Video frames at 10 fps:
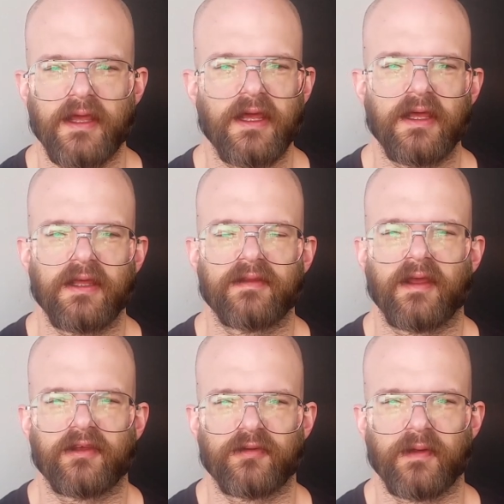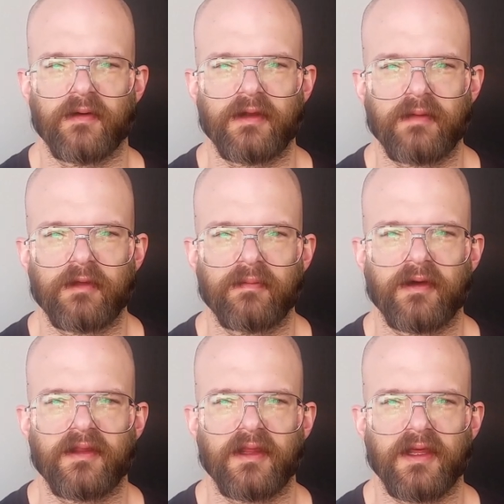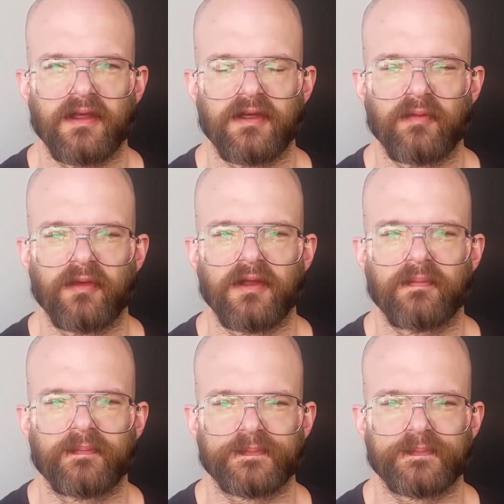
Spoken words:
And I'll explain what I mean by that in a bit.